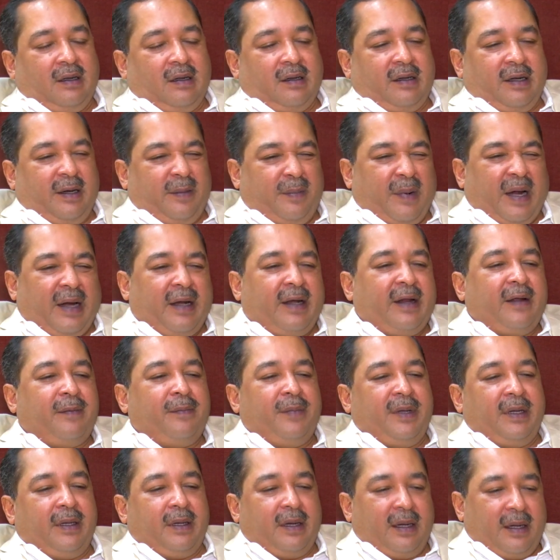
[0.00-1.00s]
There might have
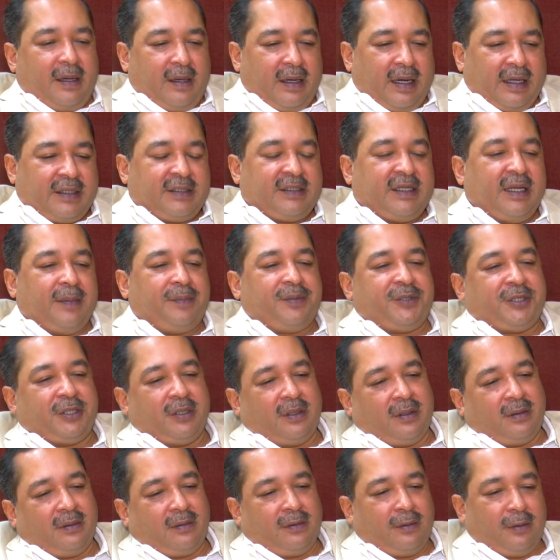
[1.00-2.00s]
been an
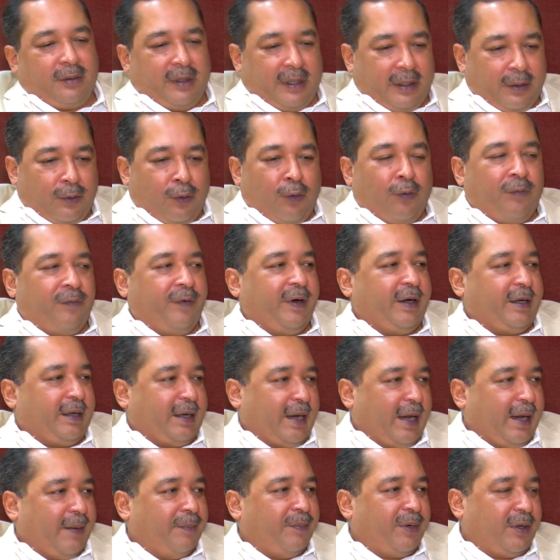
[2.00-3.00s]
exception during COVID
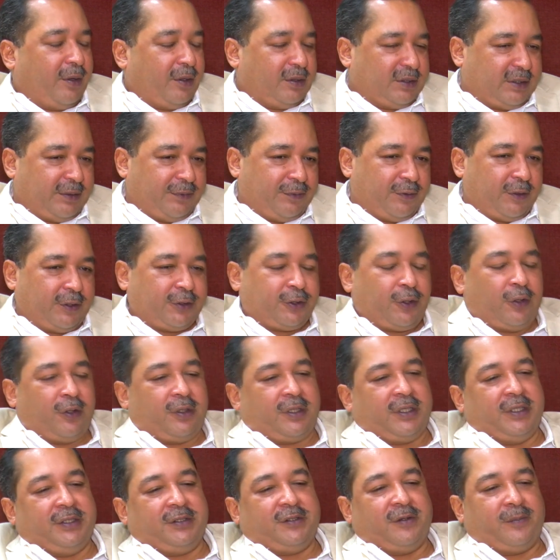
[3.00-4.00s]
time because there was a
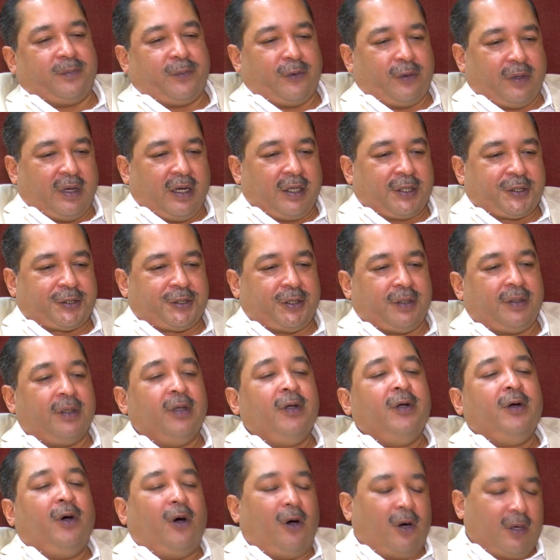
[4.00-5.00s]
shortage of production,
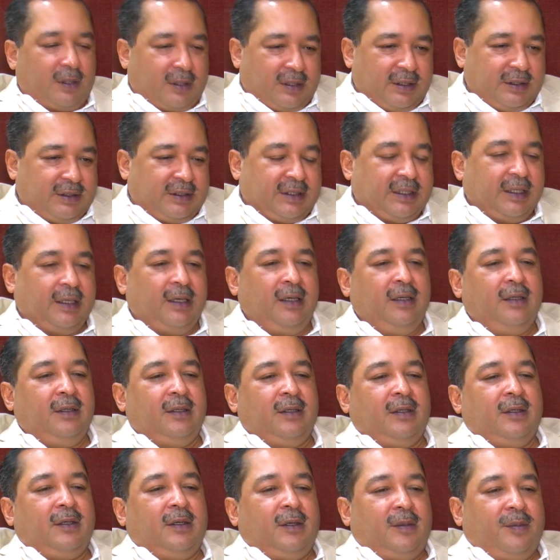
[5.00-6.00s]
or this year,
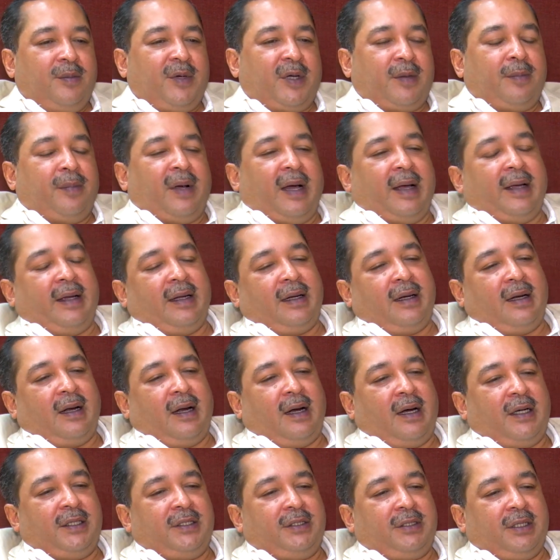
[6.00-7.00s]
but by and
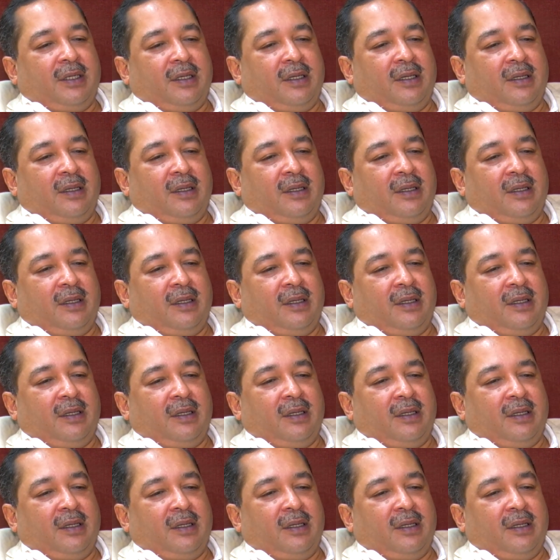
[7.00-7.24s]
large,